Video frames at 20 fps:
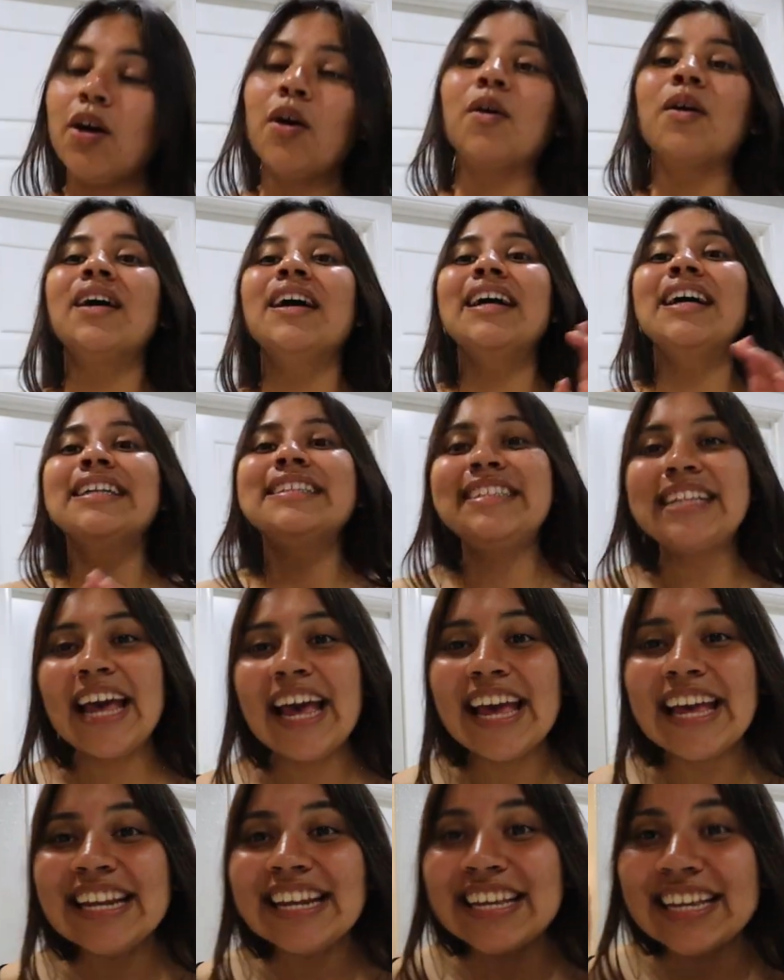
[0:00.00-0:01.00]
Oh,
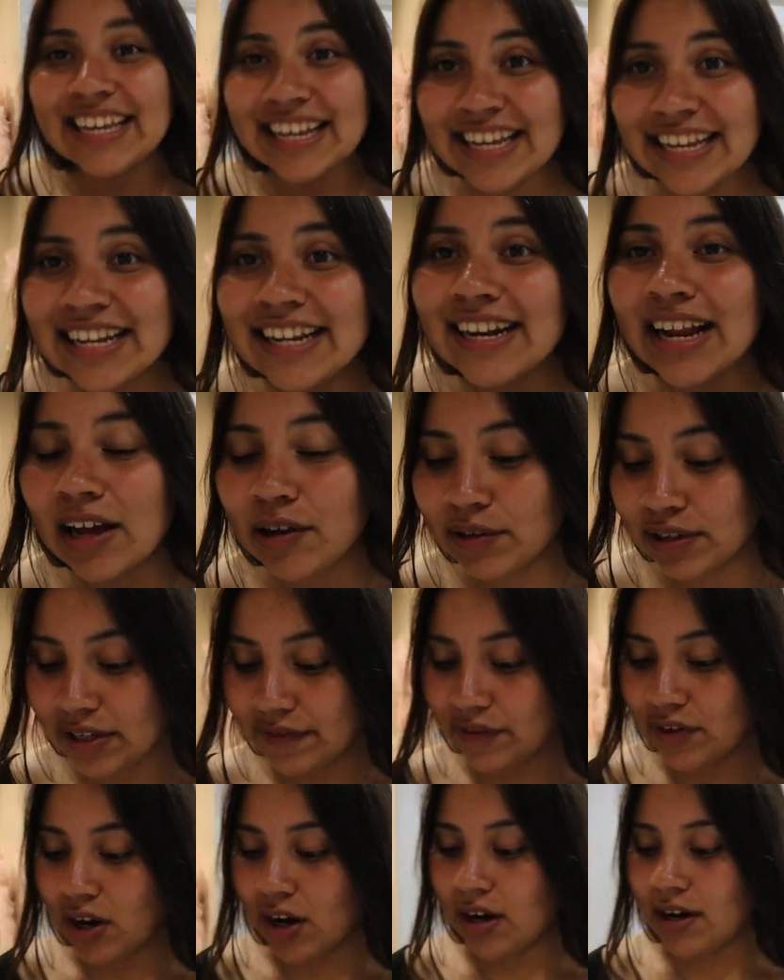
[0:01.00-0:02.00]
10 In-N-Out
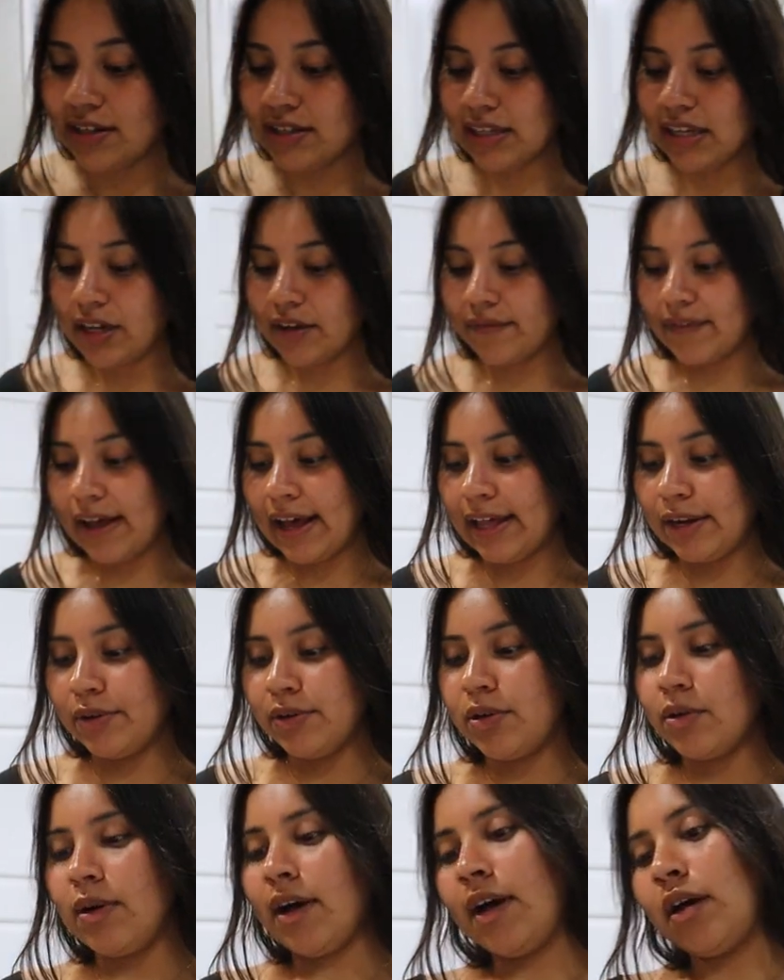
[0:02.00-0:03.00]
gift cards of I
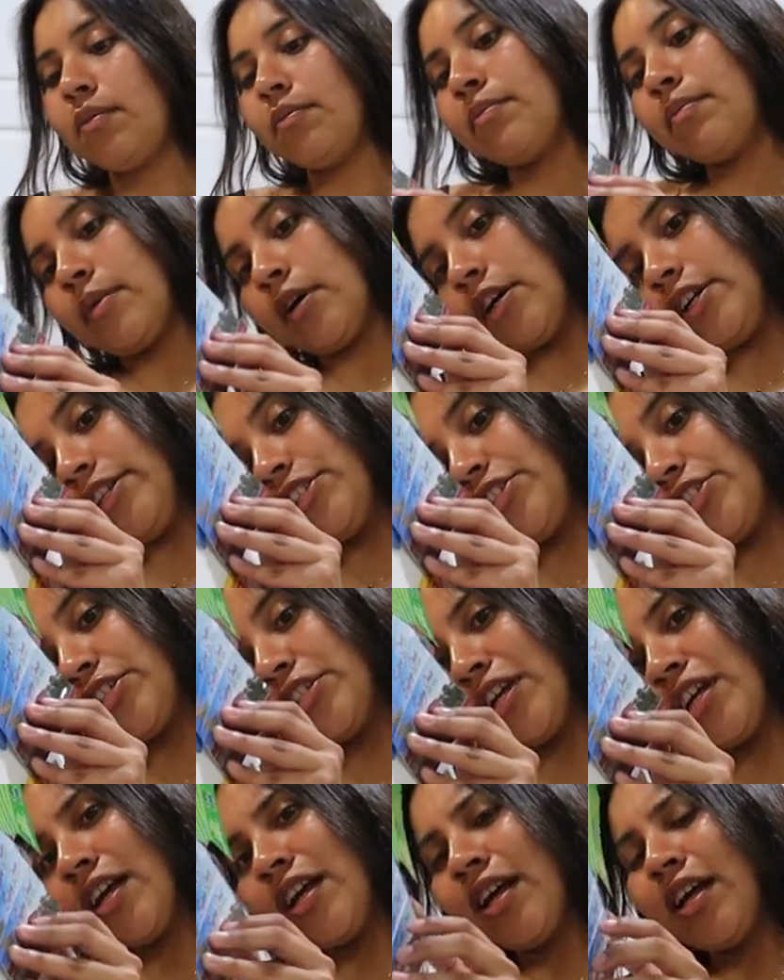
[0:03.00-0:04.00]
don't know how
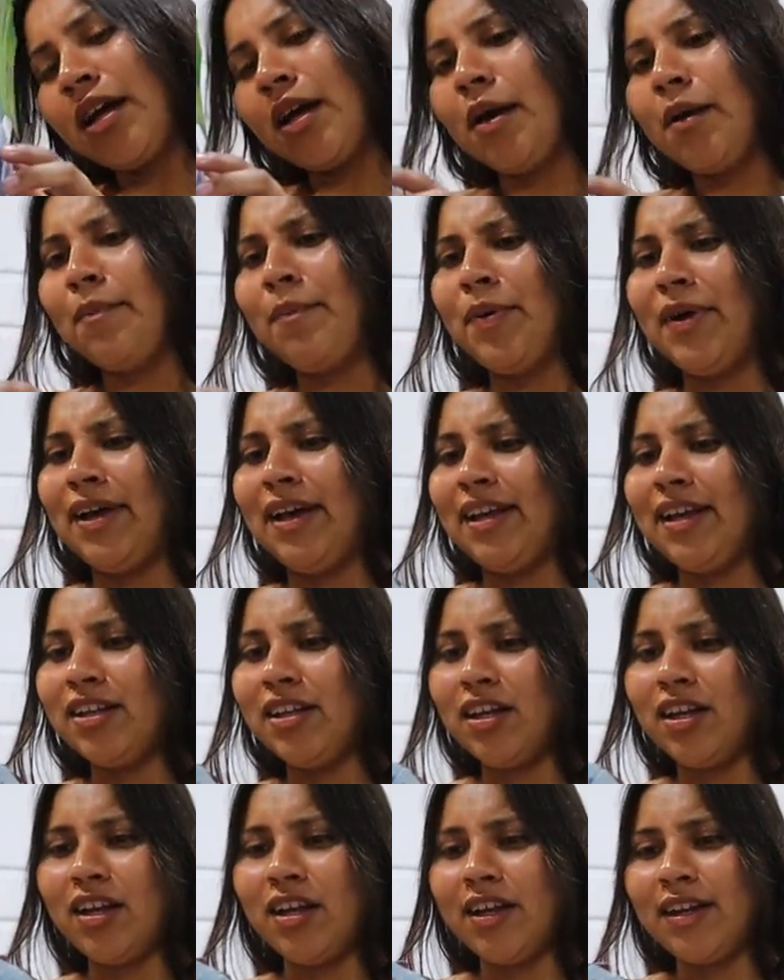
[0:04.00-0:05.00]
much,
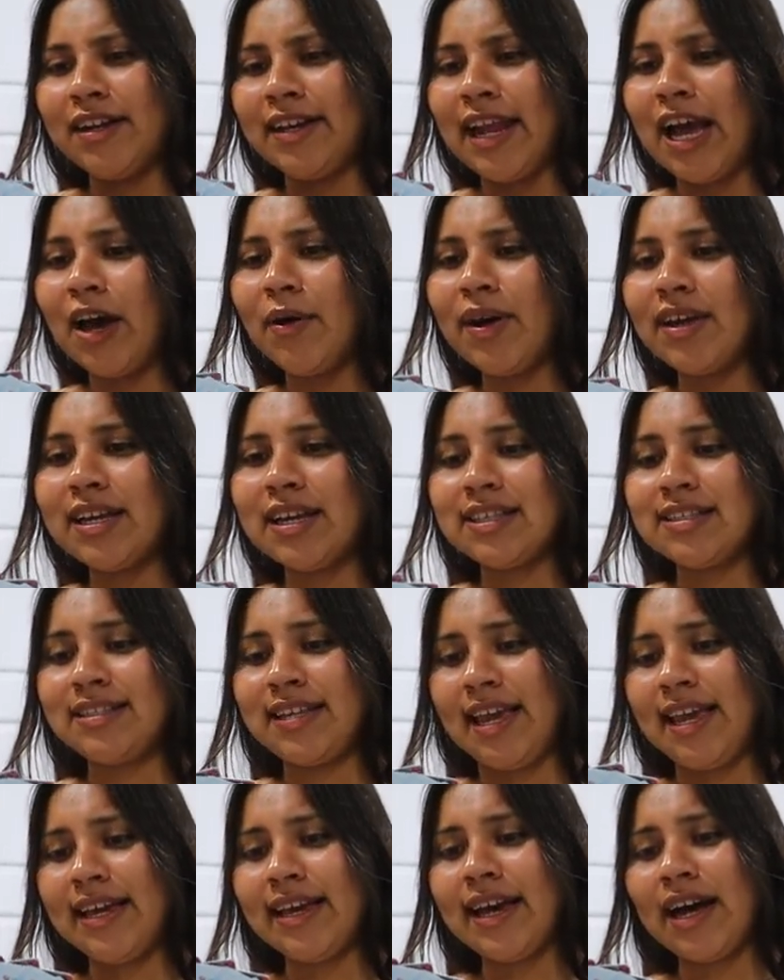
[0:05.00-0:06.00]
but now I could
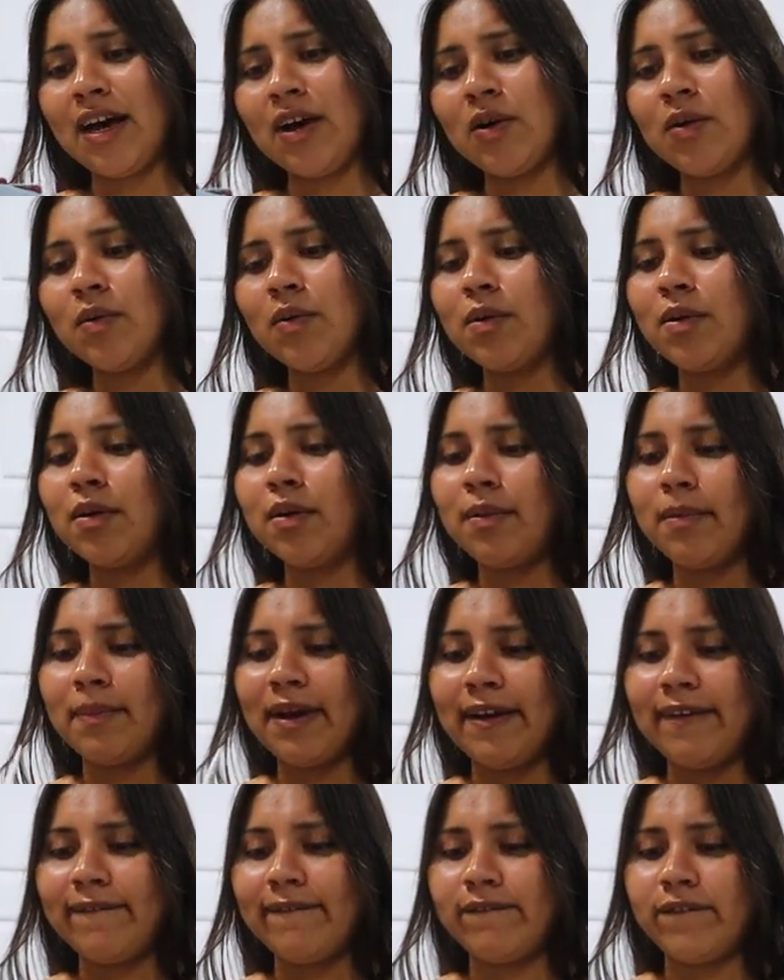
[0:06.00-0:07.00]
take out
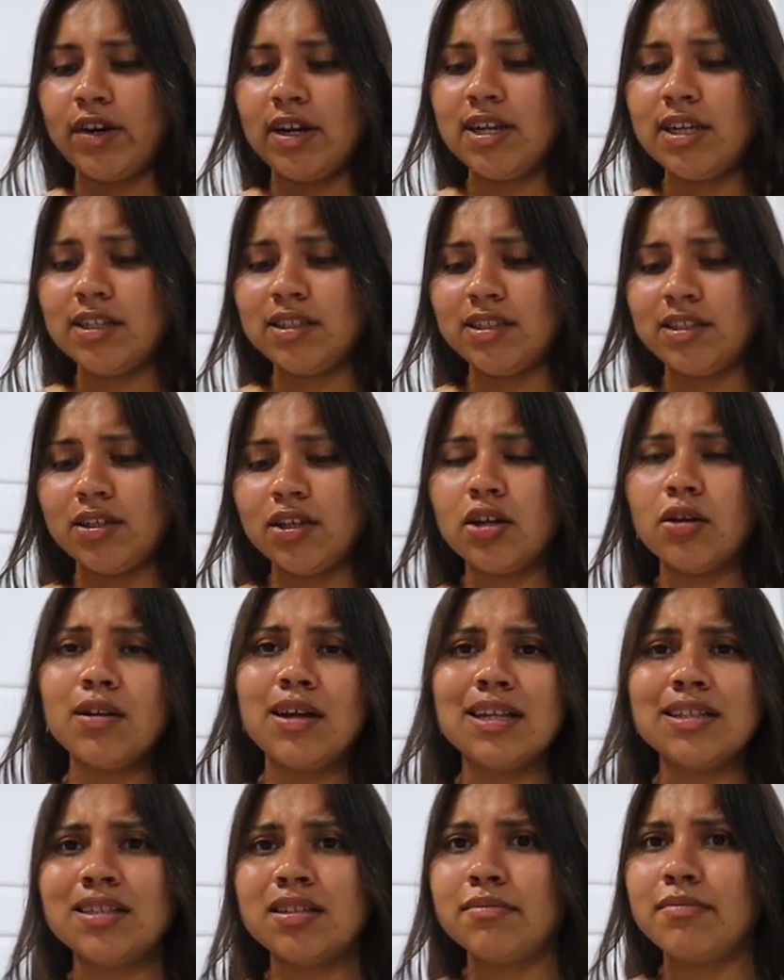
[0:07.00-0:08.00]
my friends to
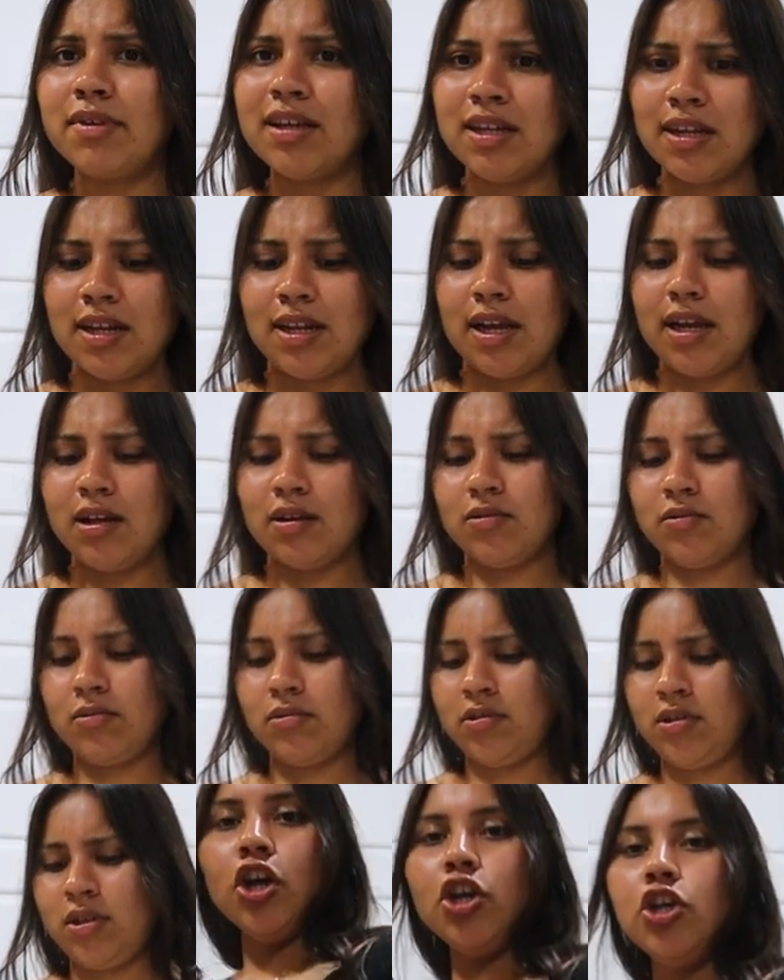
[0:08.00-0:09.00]
go get some
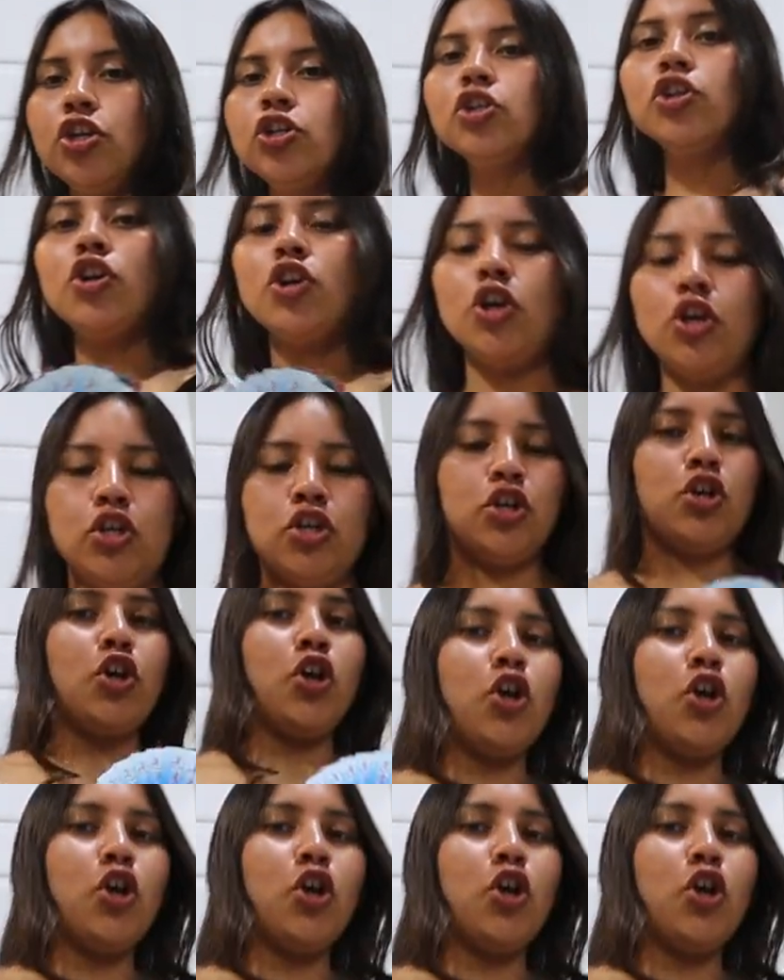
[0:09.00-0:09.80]
In-N-Out. Eight, eight,